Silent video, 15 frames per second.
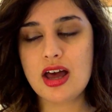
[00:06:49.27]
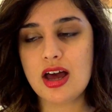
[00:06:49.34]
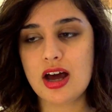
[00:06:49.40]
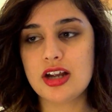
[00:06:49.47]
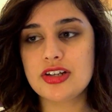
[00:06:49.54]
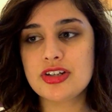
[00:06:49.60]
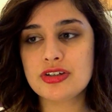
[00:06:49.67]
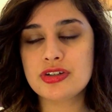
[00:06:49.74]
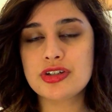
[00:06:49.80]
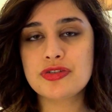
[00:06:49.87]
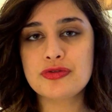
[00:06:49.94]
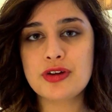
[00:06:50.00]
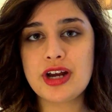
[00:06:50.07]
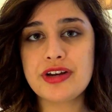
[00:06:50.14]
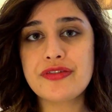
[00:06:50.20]
until his
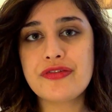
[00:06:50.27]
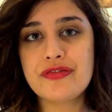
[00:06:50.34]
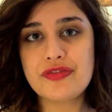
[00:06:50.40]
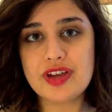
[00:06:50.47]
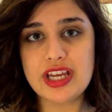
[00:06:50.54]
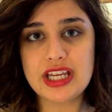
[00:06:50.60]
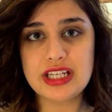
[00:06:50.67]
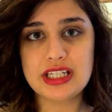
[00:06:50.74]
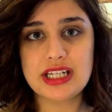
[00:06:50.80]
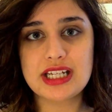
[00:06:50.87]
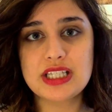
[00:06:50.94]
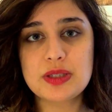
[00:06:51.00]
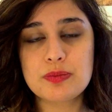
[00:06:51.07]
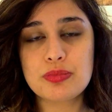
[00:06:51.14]
friend Finn gets